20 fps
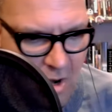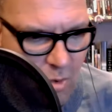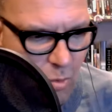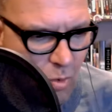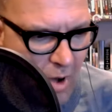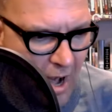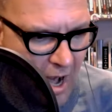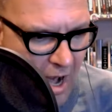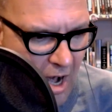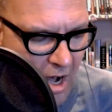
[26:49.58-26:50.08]

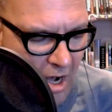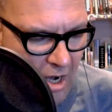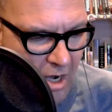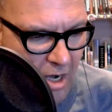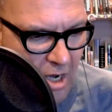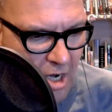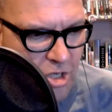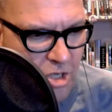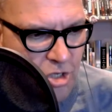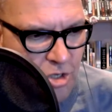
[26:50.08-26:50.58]
where
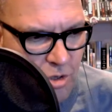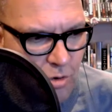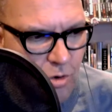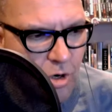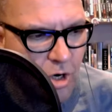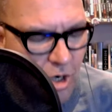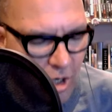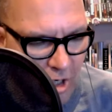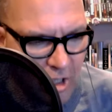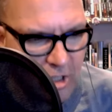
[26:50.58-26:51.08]
you
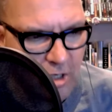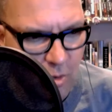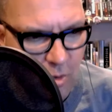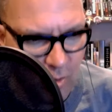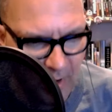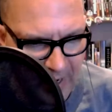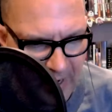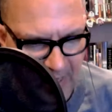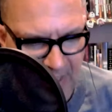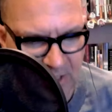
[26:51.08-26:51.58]
could
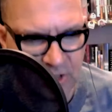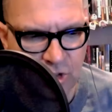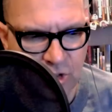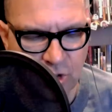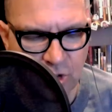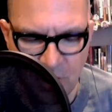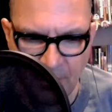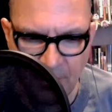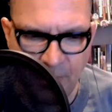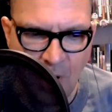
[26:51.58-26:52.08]
quit, so
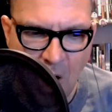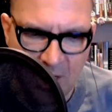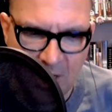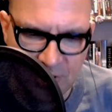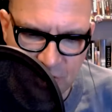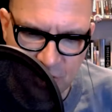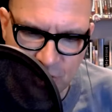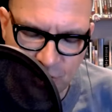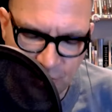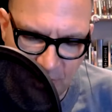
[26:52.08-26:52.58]
your
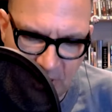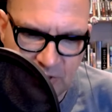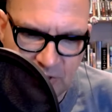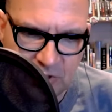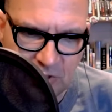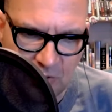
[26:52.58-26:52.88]
boss treats